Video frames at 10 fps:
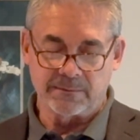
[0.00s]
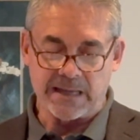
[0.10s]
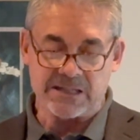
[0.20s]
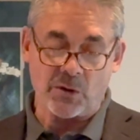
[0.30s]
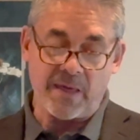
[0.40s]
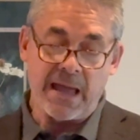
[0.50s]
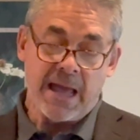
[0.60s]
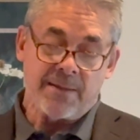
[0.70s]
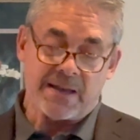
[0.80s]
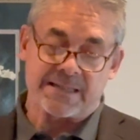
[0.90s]
And so
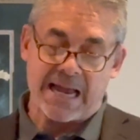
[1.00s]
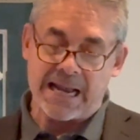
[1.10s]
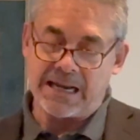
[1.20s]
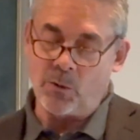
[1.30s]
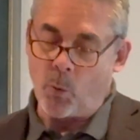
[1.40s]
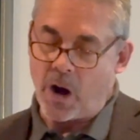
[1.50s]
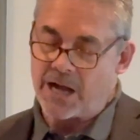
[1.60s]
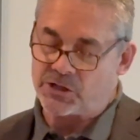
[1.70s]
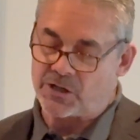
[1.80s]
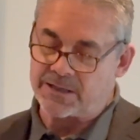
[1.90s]
they sadly
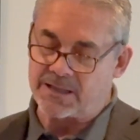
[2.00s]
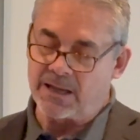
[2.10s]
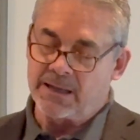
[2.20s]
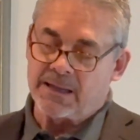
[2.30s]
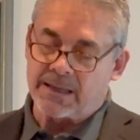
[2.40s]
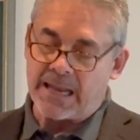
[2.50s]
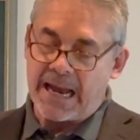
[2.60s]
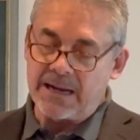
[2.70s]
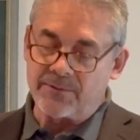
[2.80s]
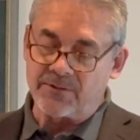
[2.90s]
watched as the
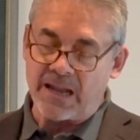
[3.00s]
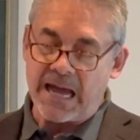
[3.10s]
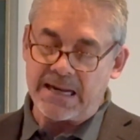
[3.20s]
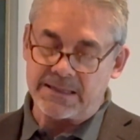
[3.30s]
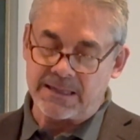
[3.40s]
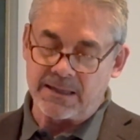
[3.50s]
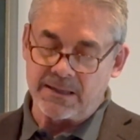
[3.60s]
light of life